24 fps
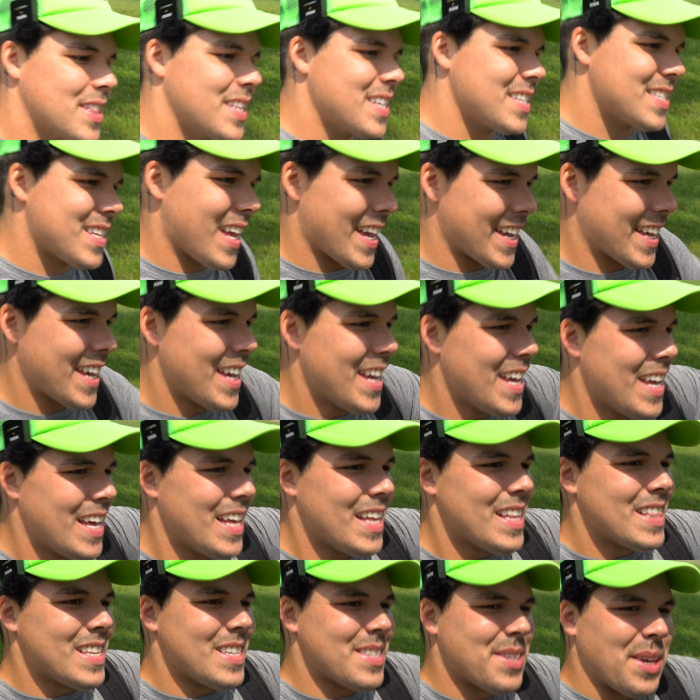these like
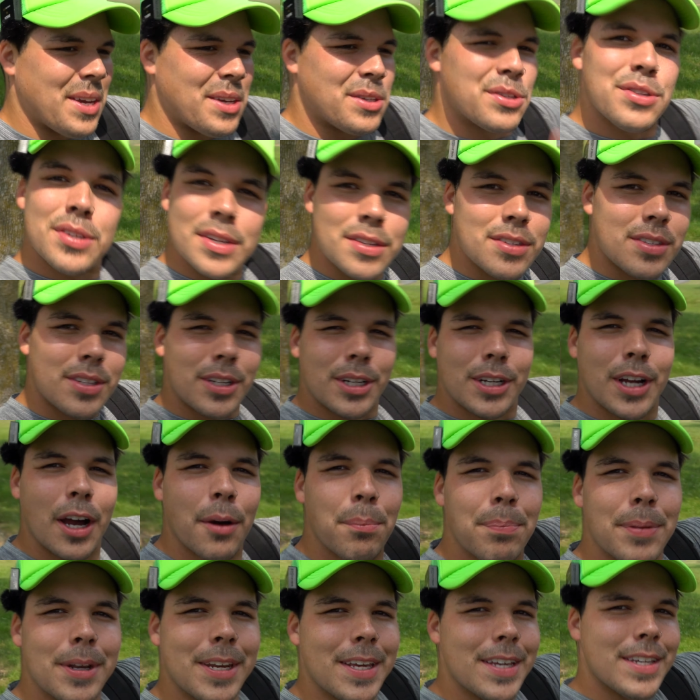sister
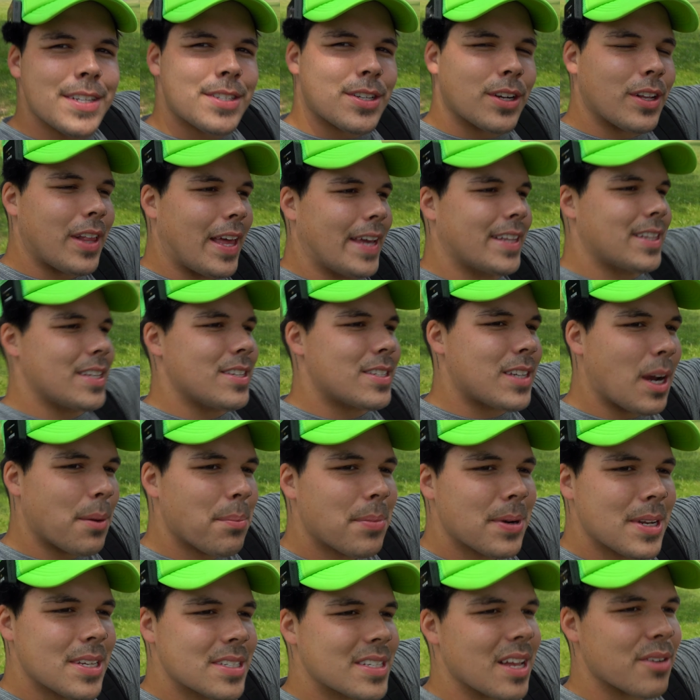companies, or like these
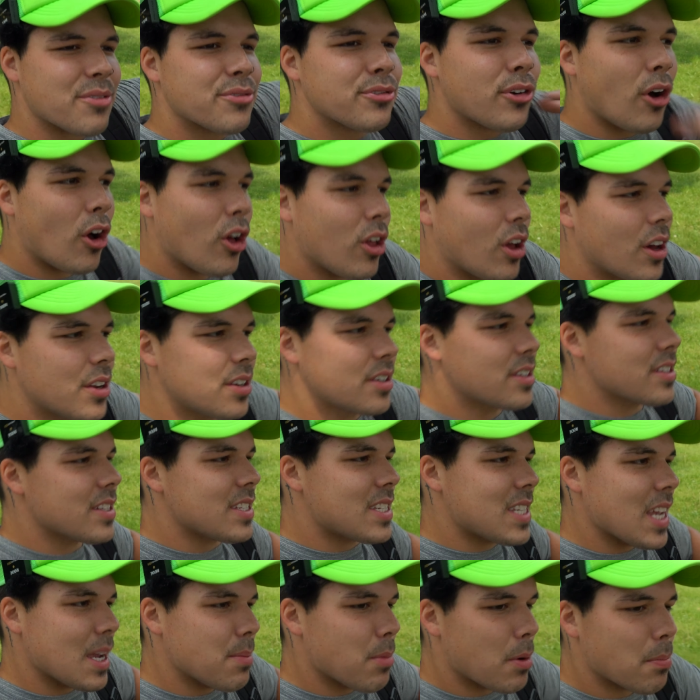companies that fall under the
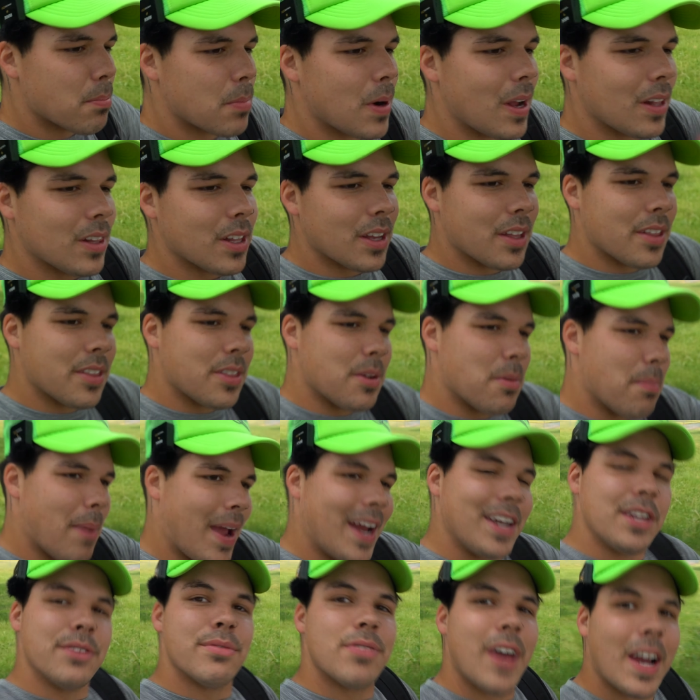same umbrella. They're
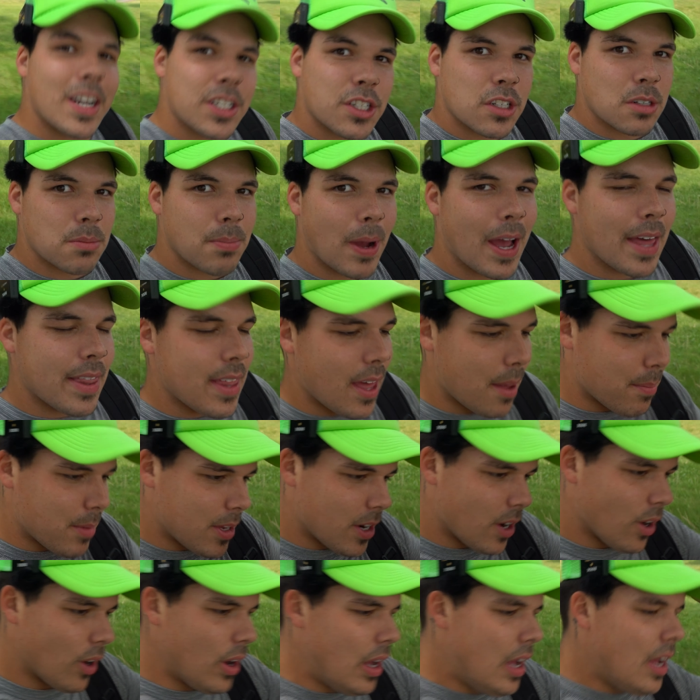manufactured by them, you
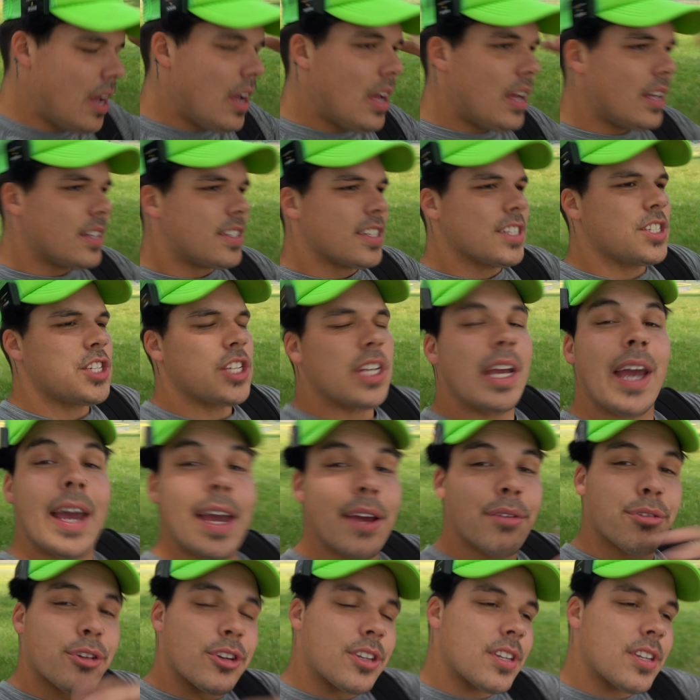know, DGA for